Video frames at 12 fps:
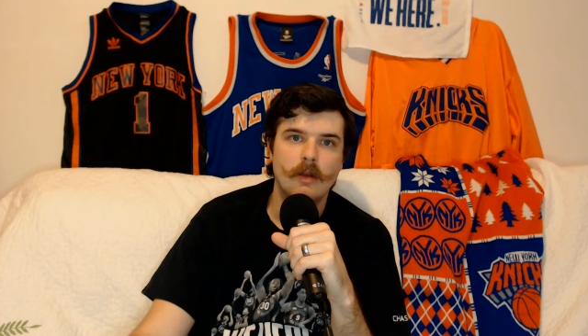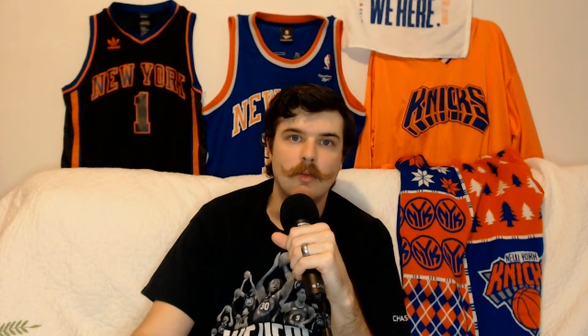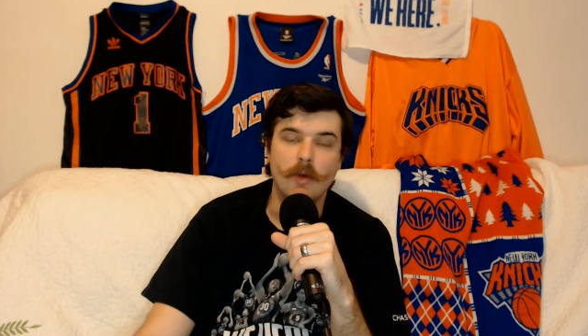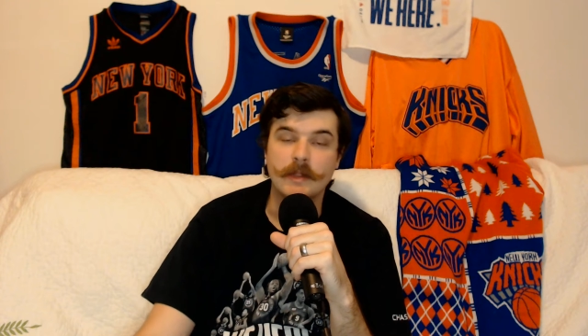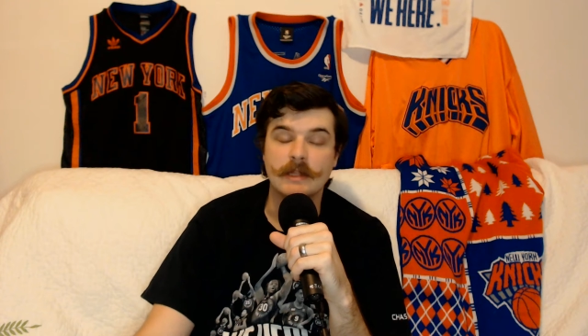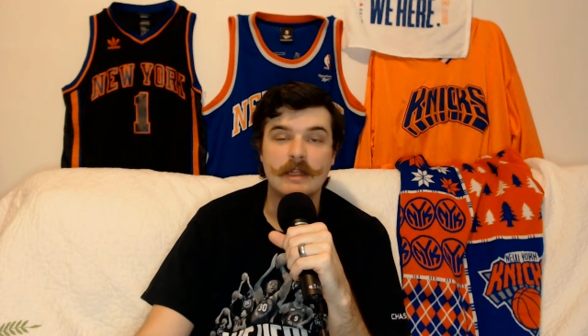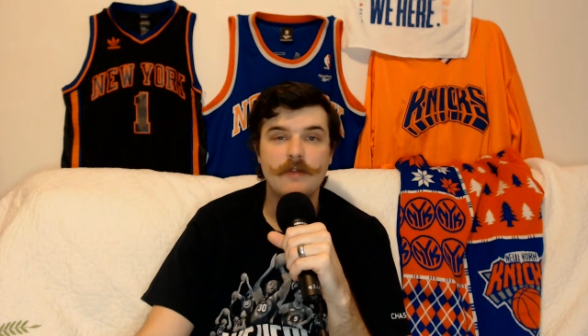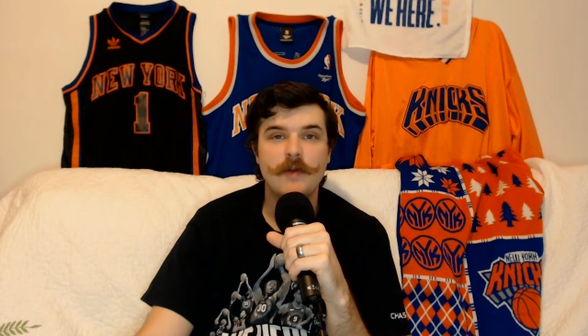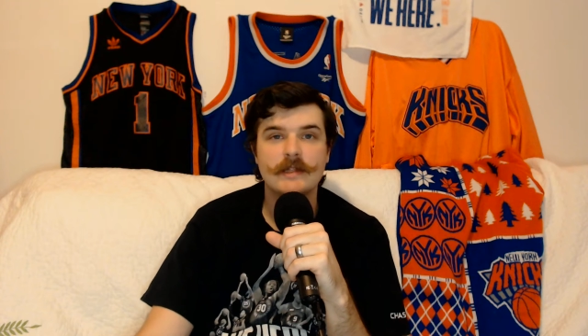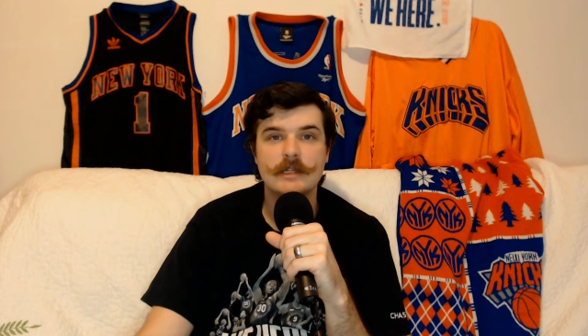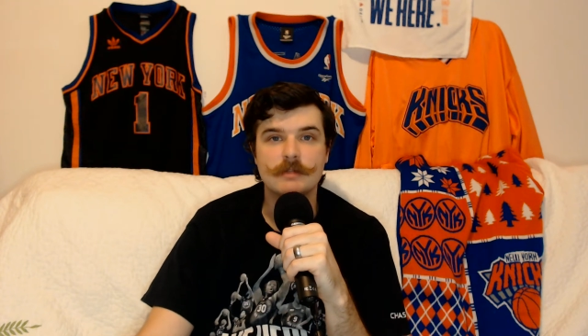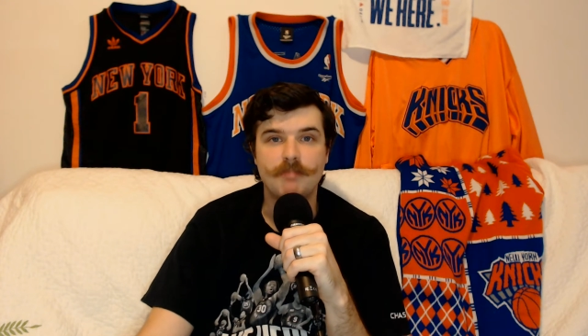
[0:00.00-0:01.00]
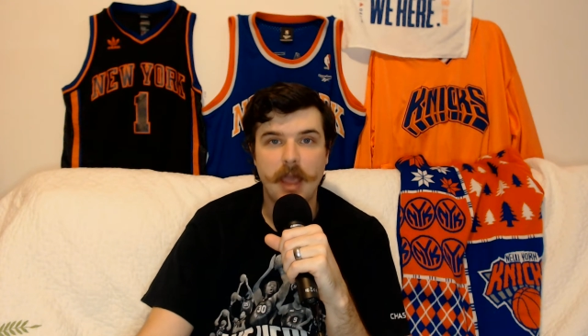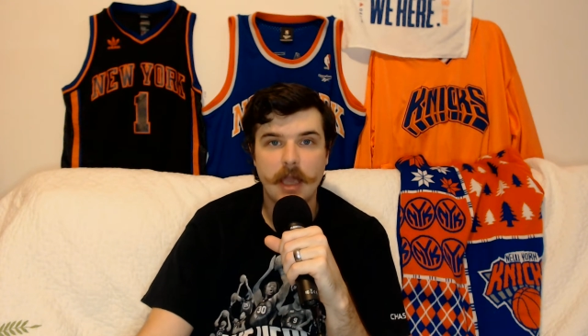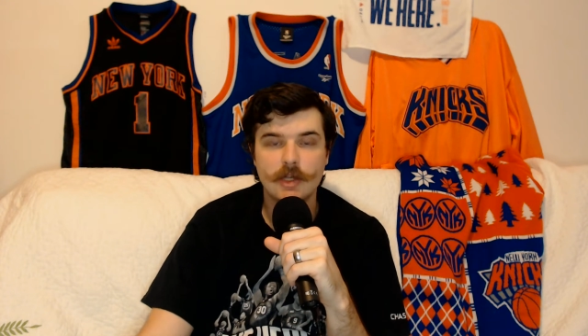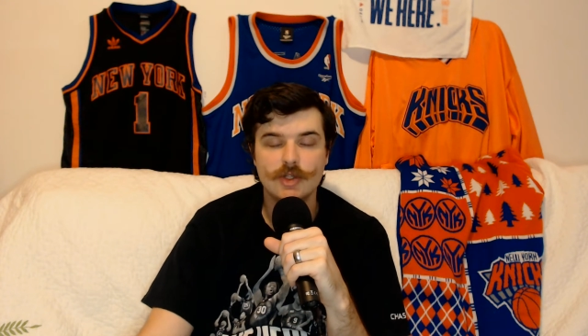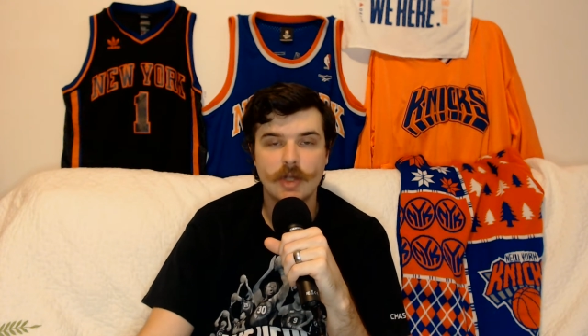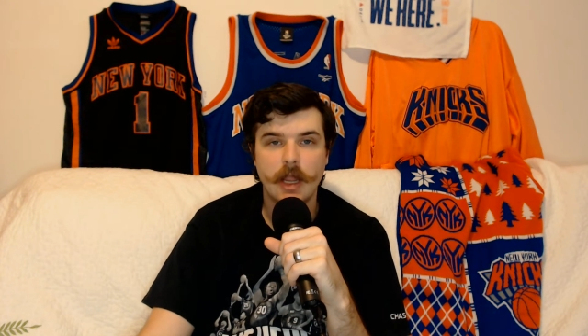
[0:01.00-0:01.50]
When the defense is
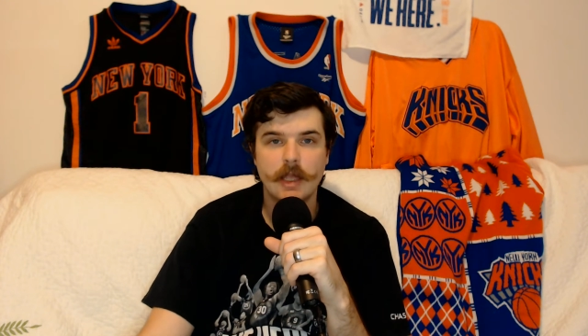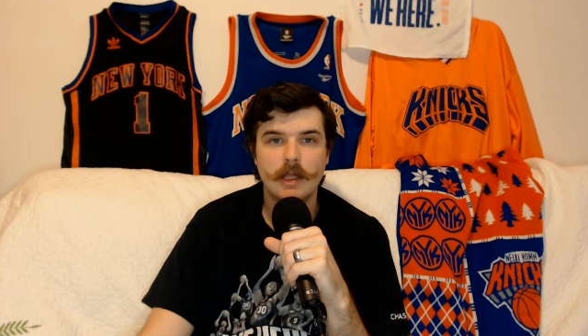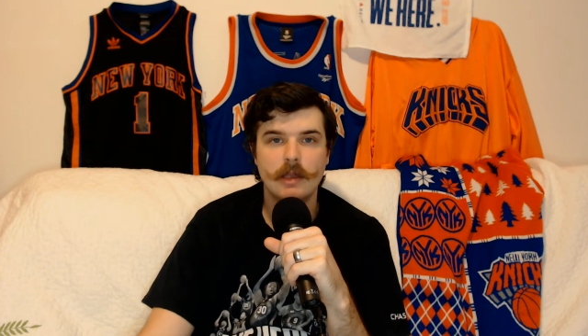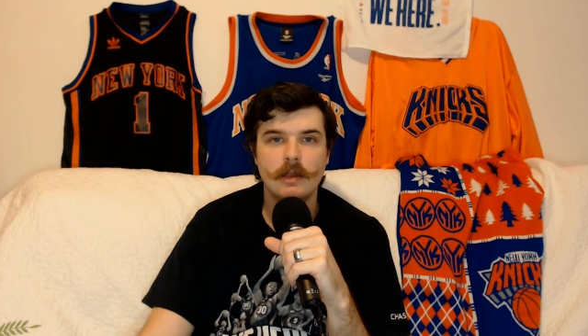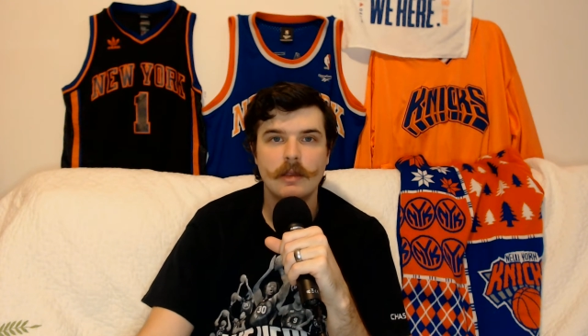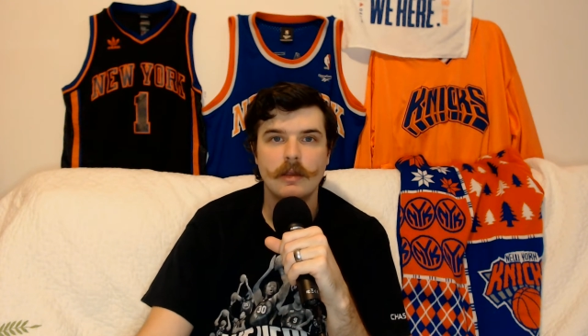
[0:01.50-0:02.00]
backtracking,